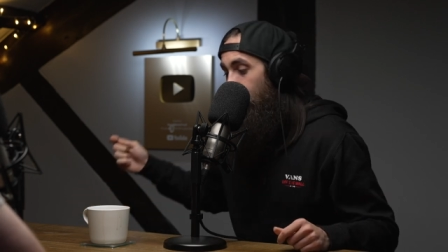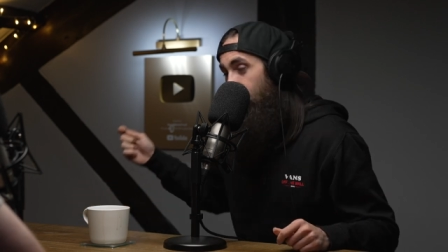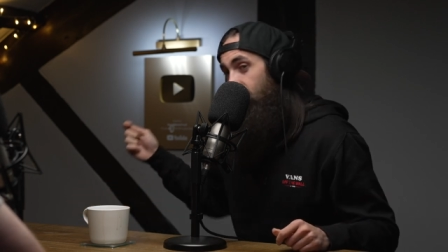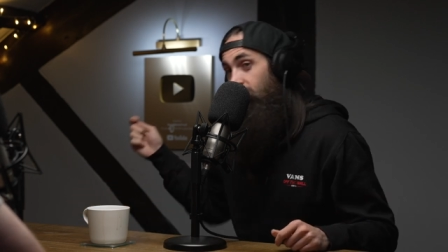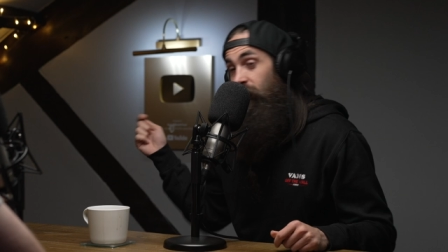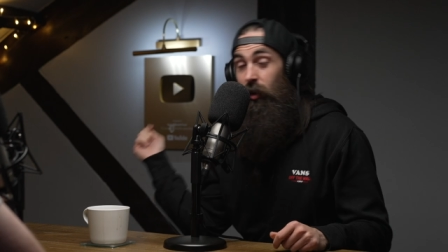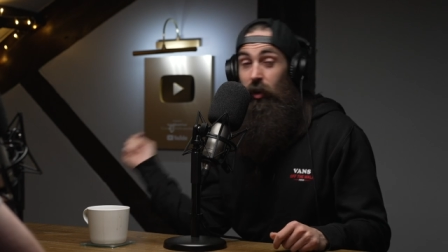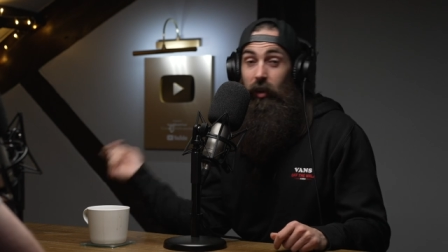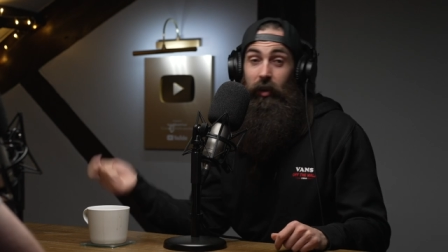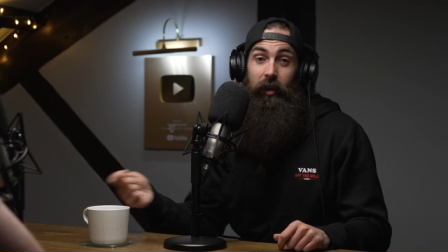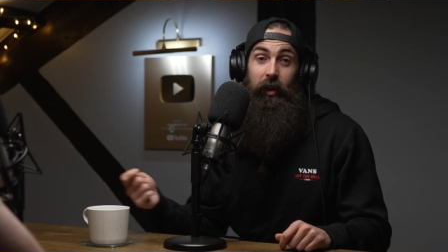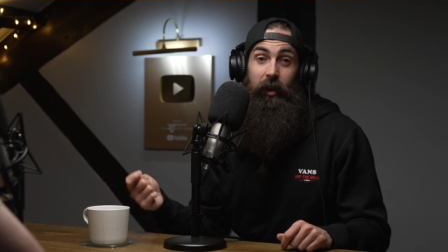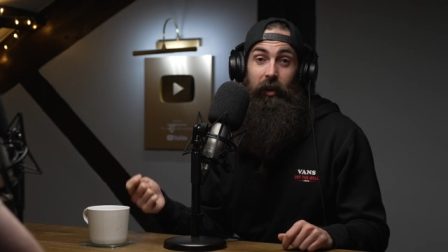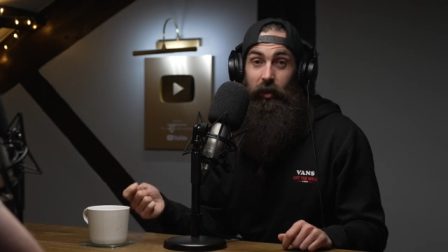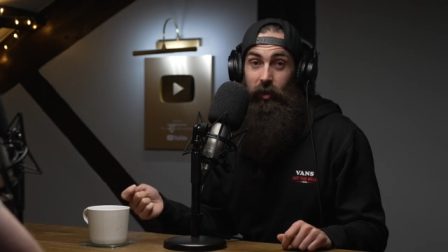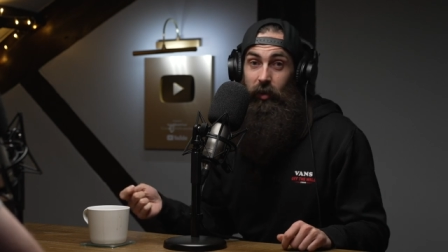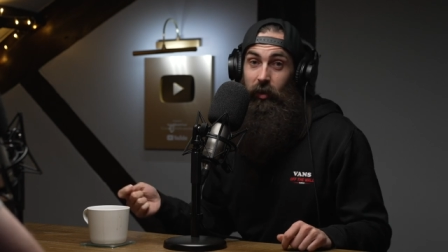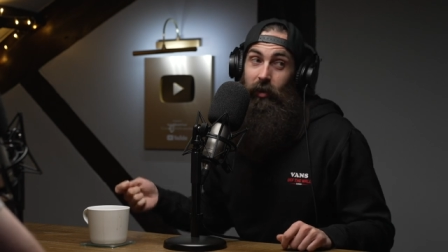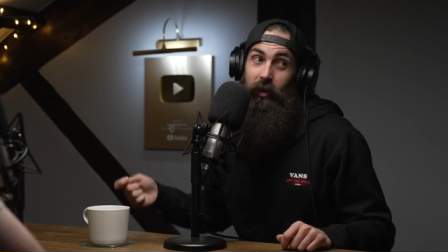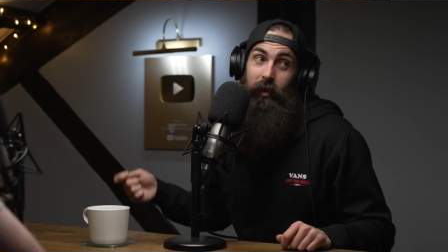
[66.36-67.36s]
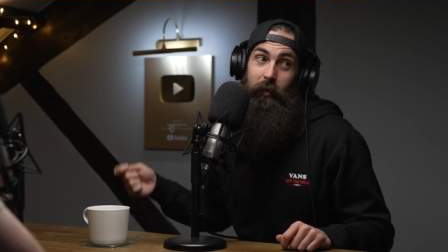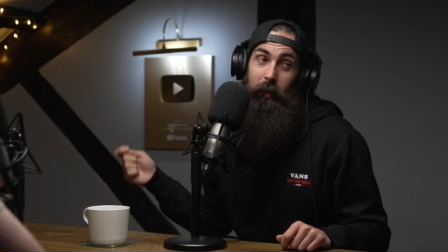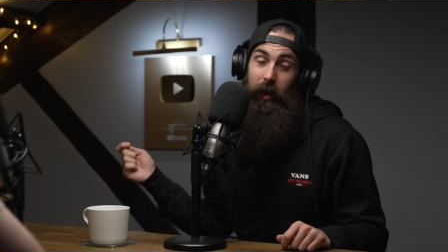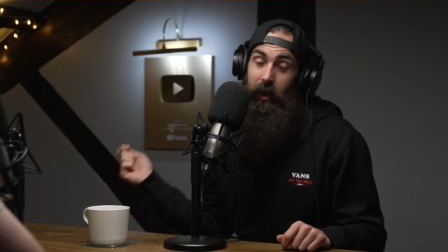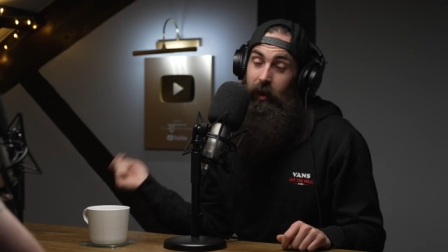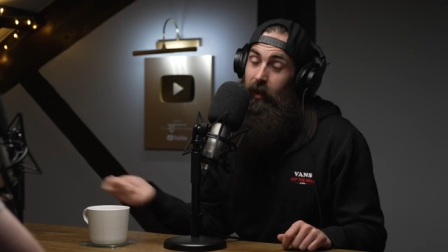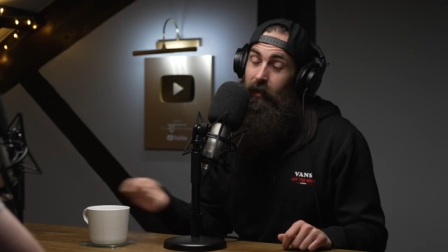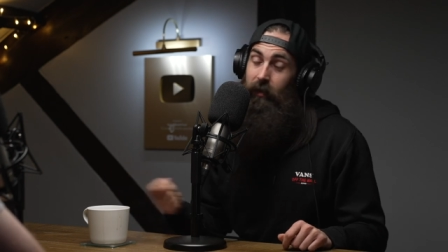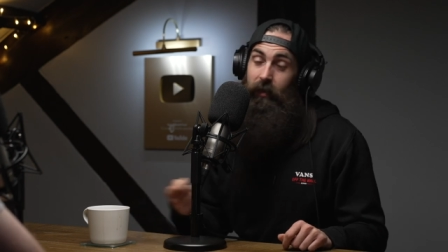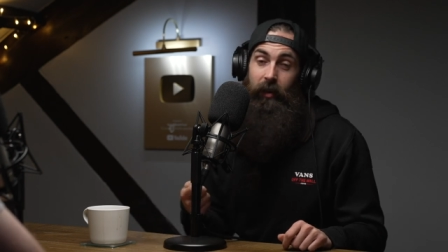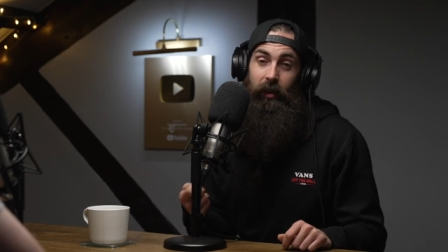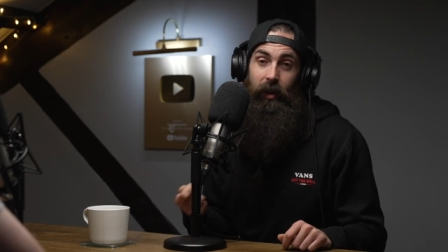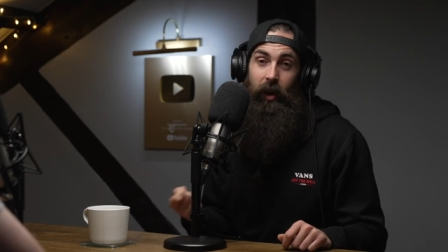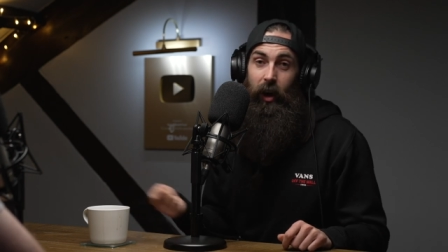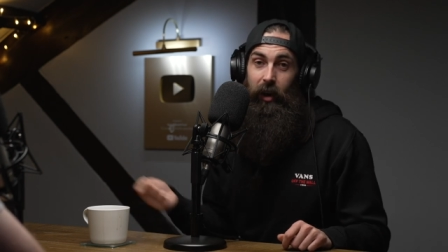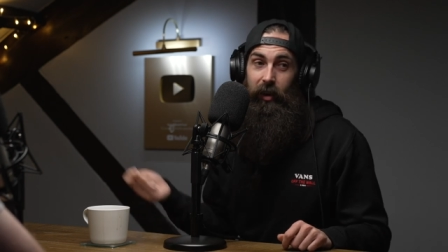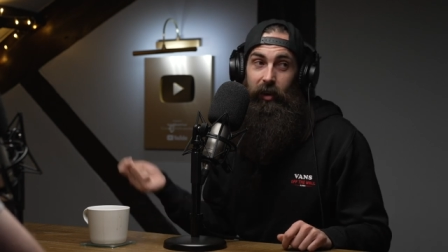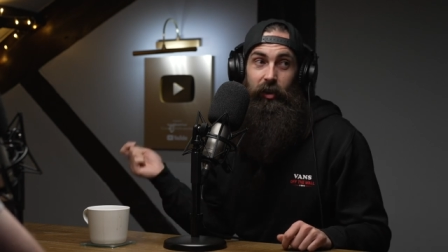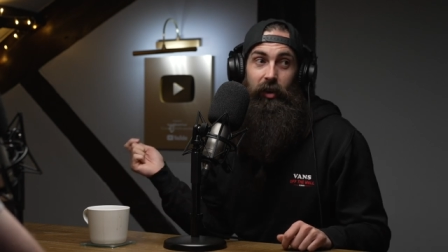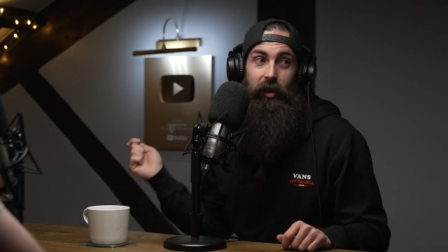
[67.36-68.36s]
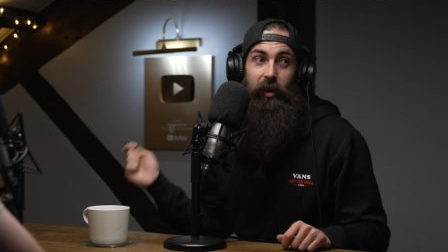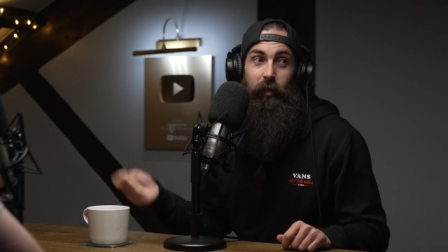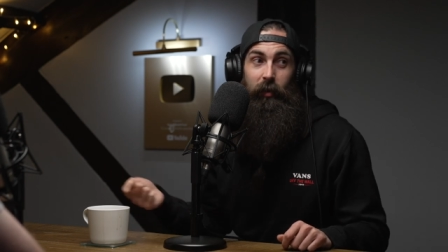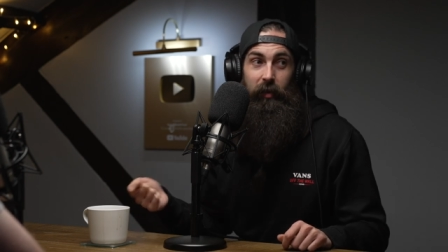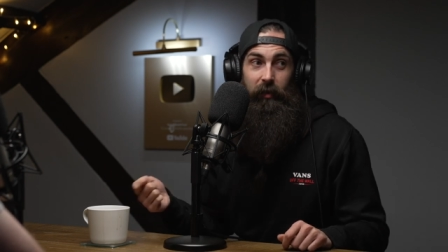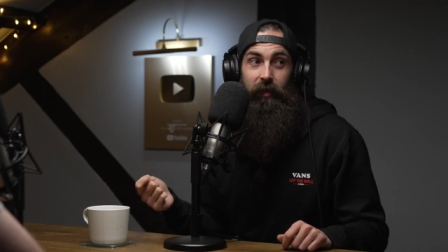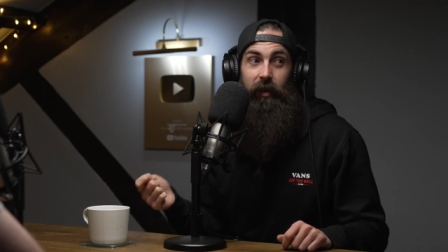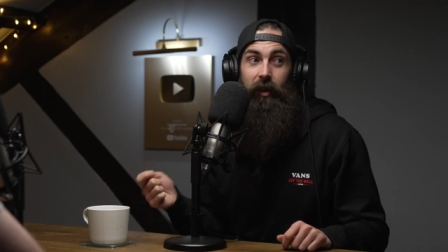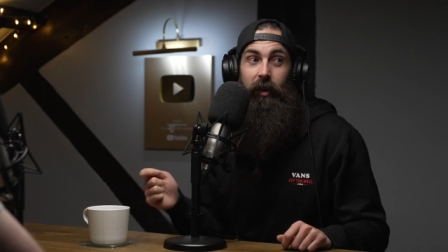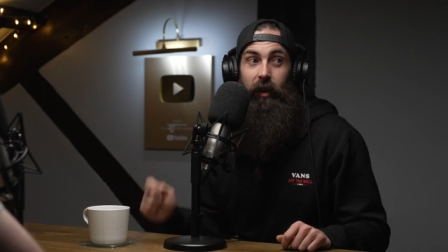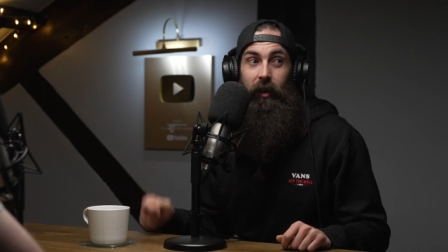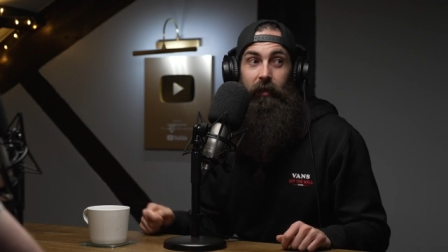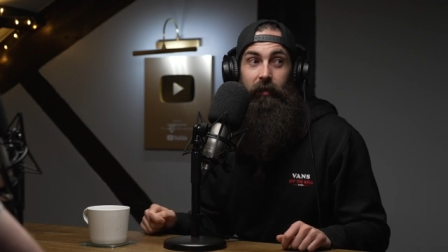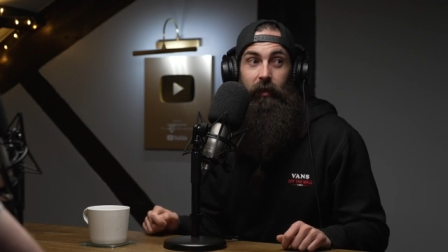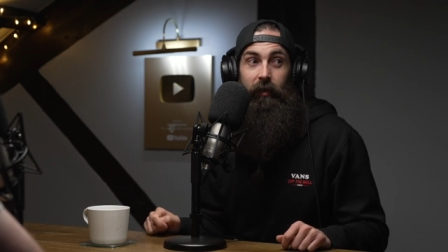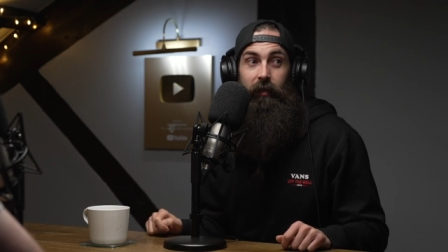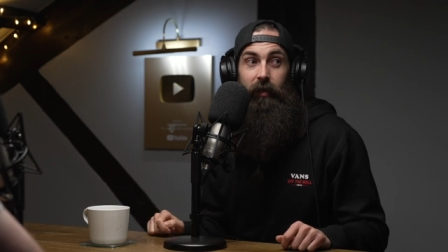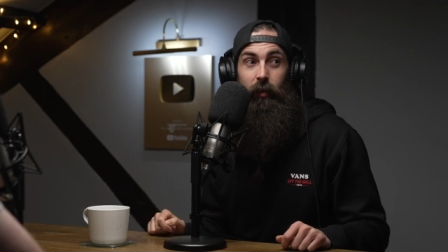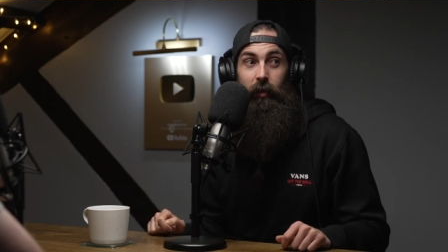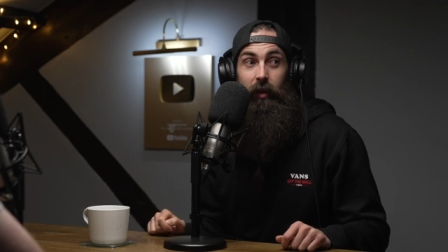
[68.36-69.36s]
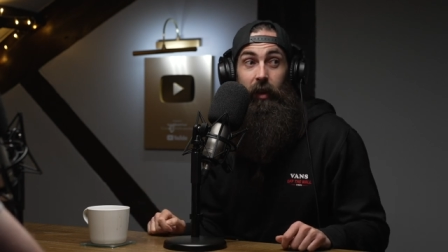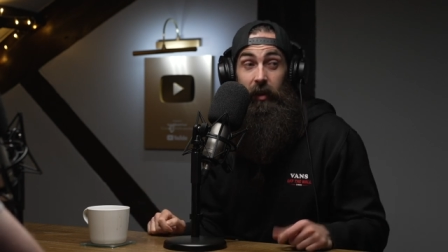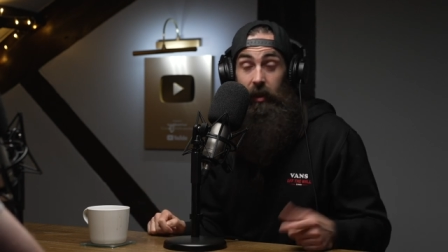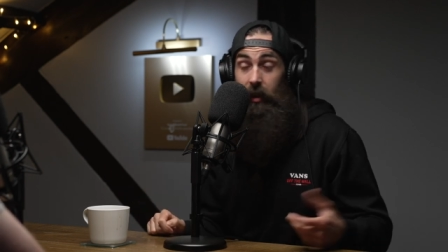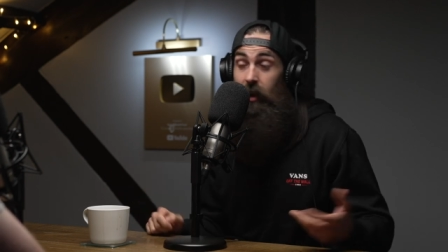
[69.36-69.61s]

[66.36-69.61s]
so she, my left ass cheek was feeling that for a few days.